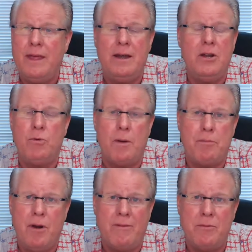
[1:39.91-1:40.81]
They didn't know
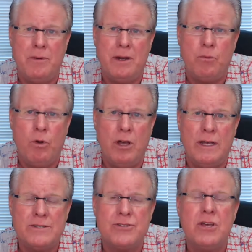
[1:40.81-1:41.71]
what private money
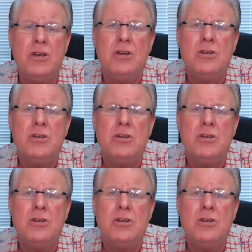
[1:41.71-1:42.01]
was.